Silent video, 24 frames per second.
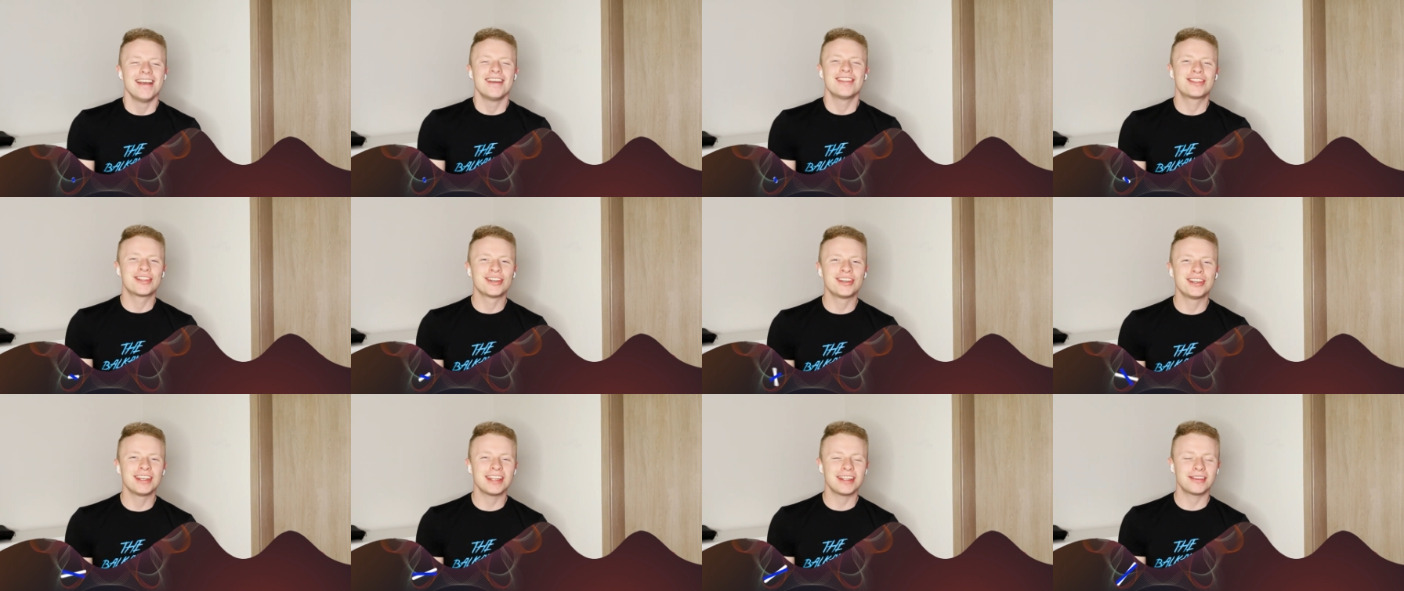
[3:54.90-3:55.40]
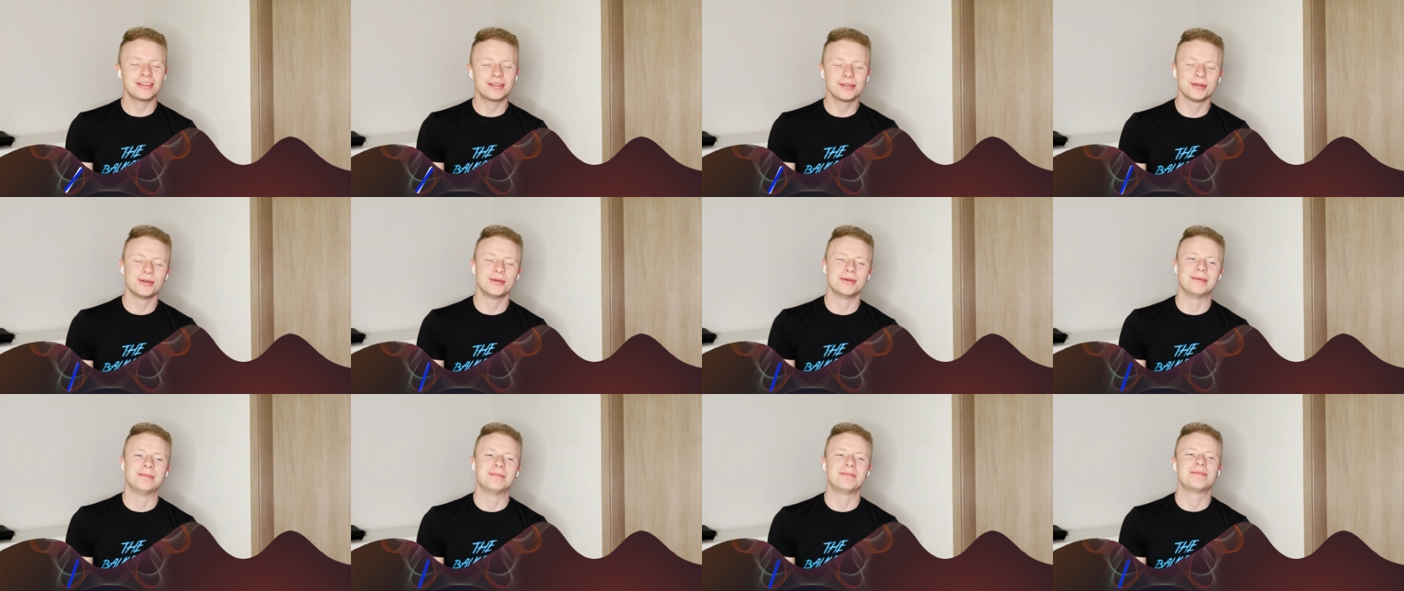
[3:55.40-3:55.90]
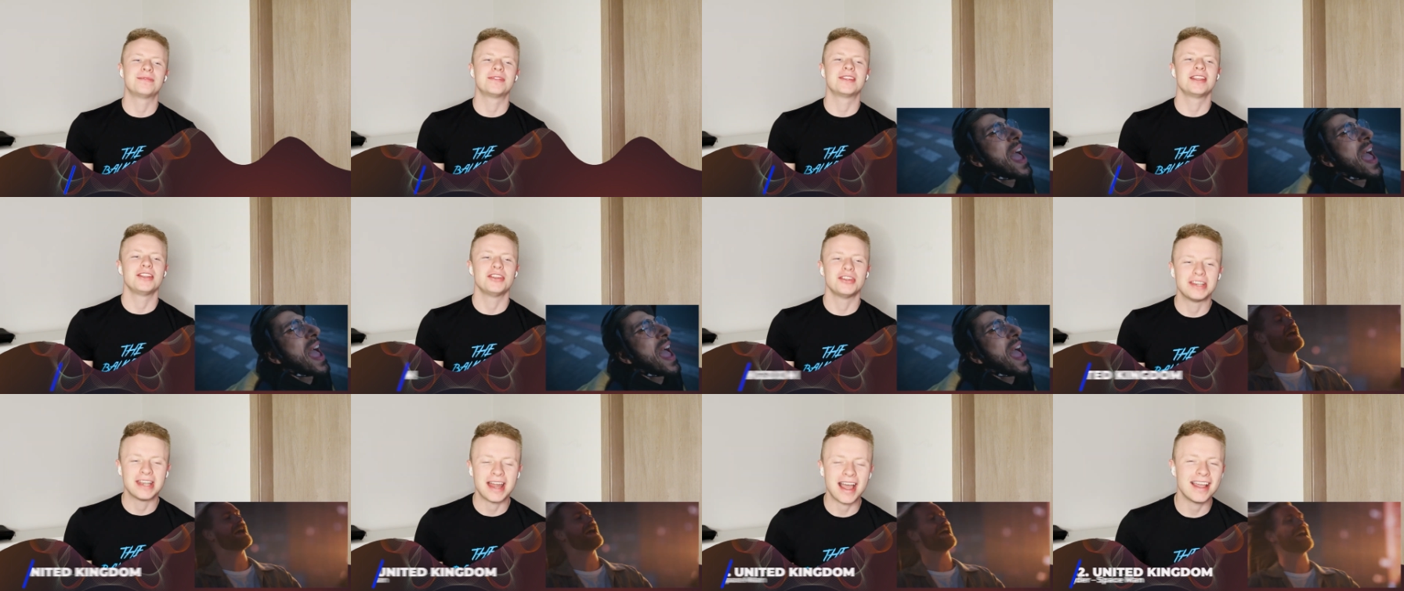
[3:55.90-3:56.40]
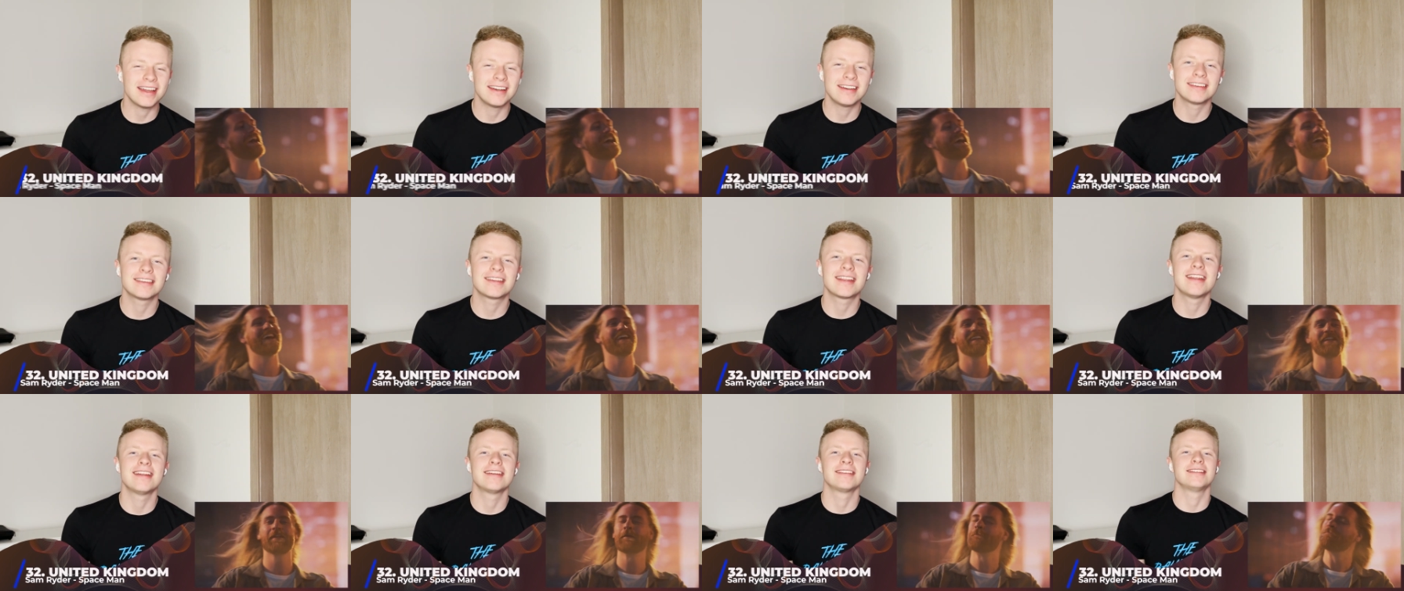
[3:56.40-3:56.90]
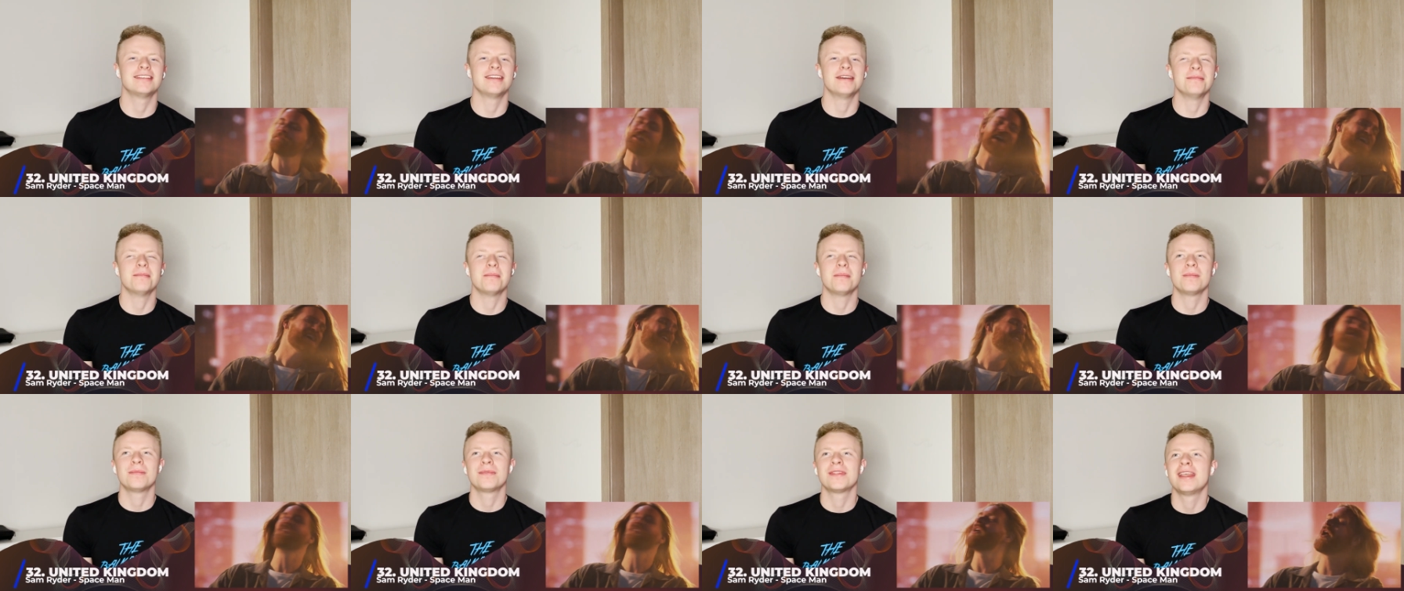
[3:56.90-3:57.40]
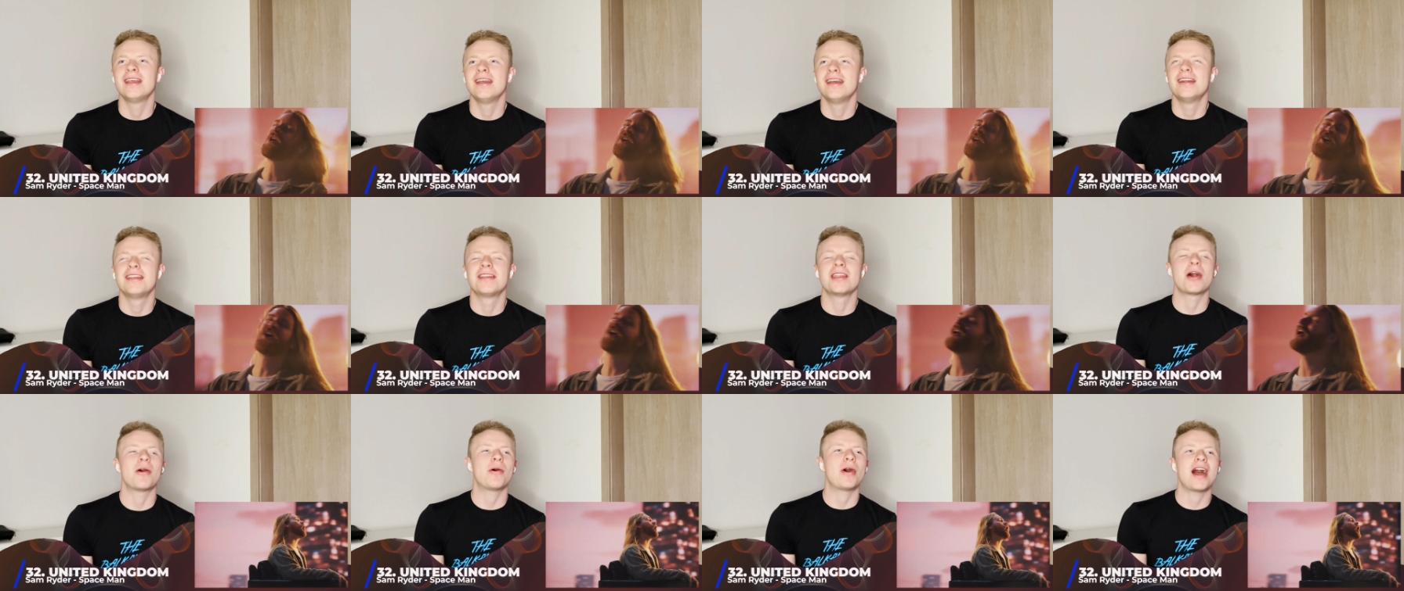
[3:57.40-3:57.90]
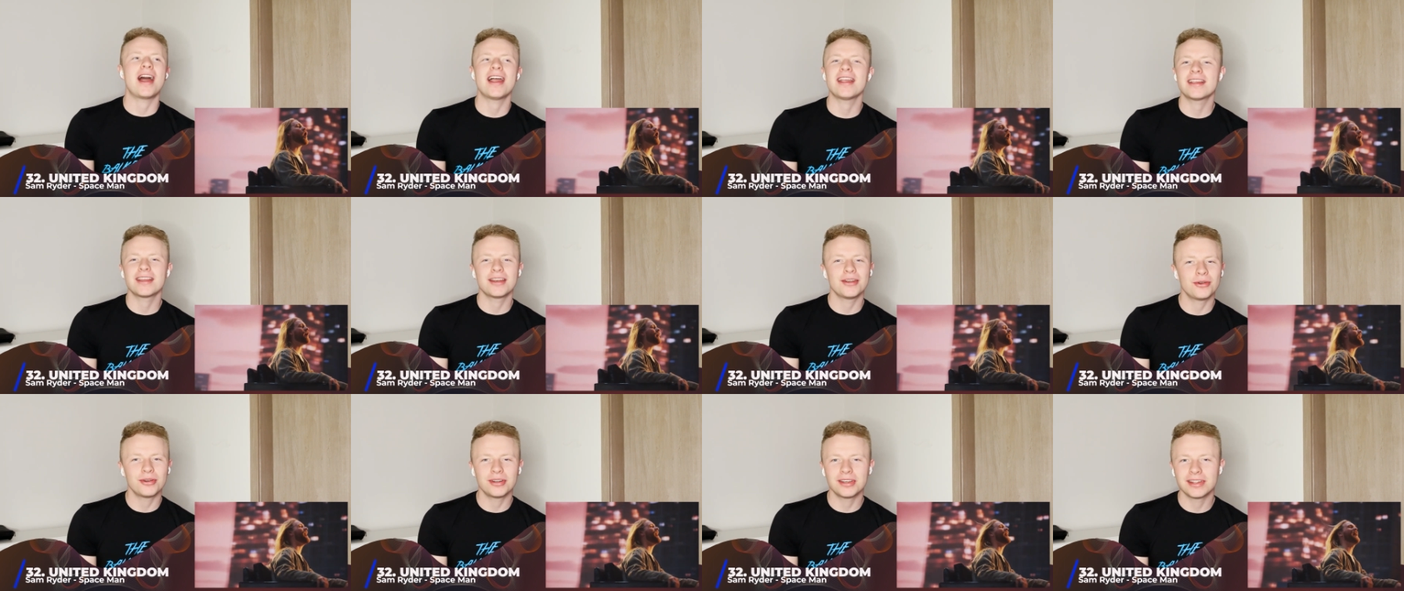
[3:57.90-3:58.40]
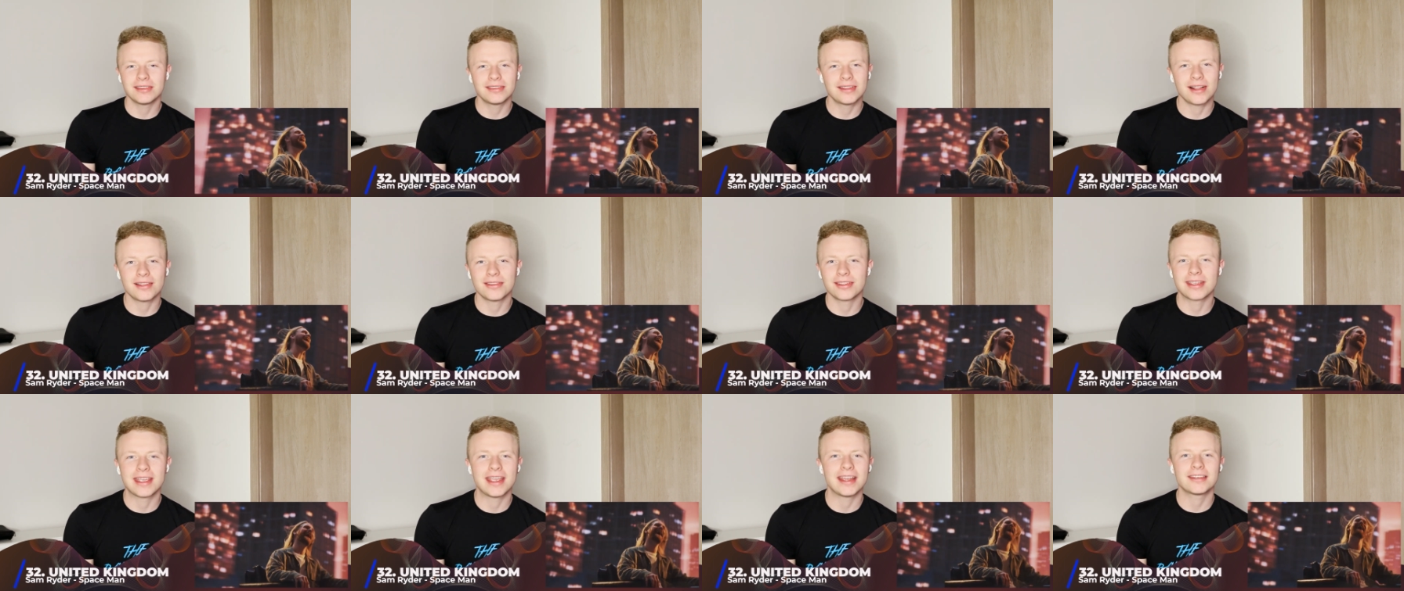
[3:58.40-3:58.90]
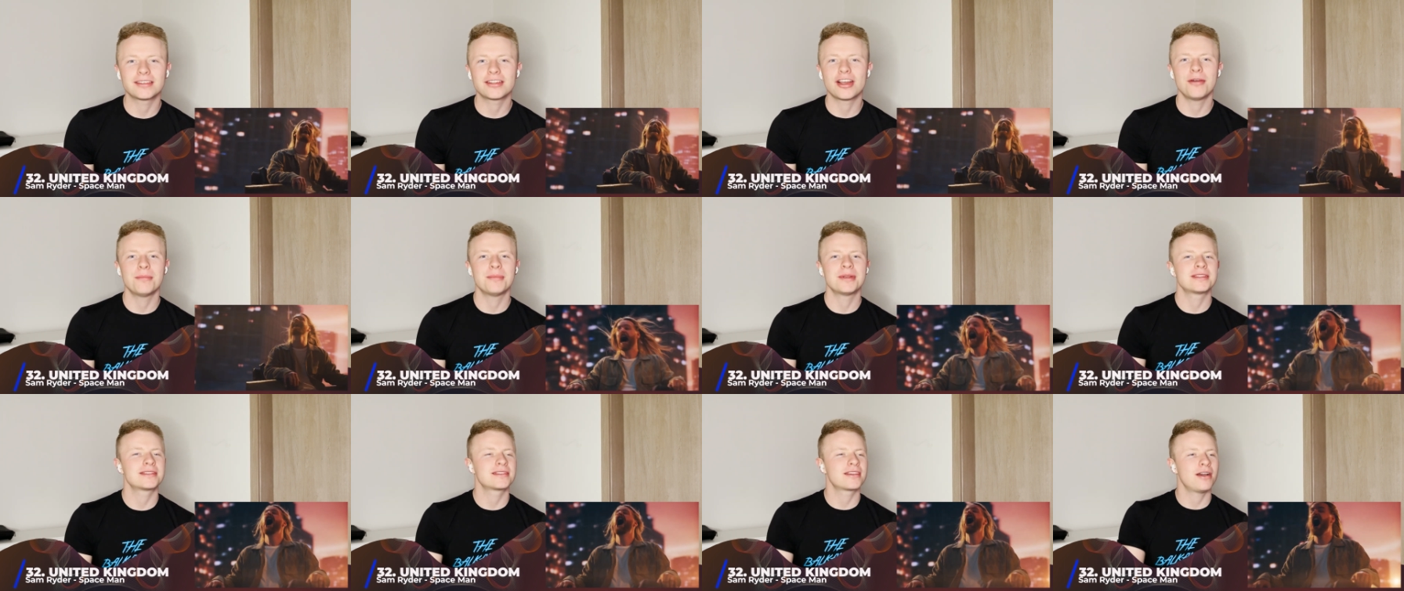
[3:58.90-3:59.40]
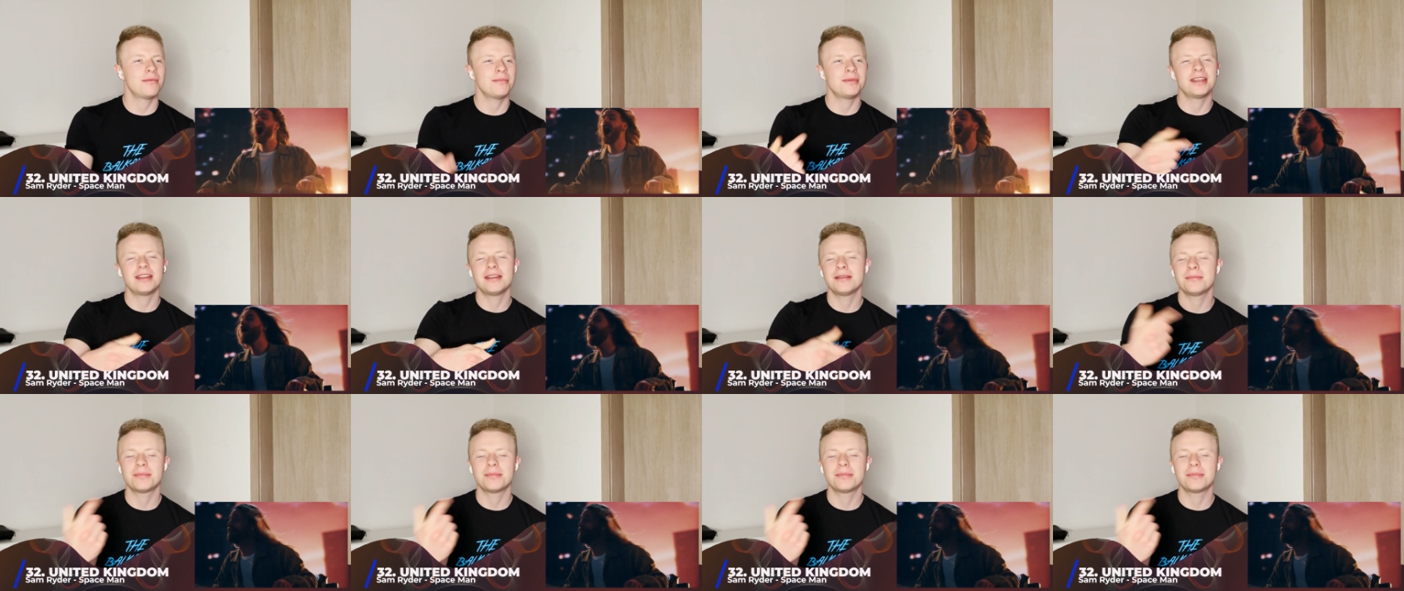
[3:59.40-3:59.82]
32, United Kingdom. Now, I can already tell the hate comments coming in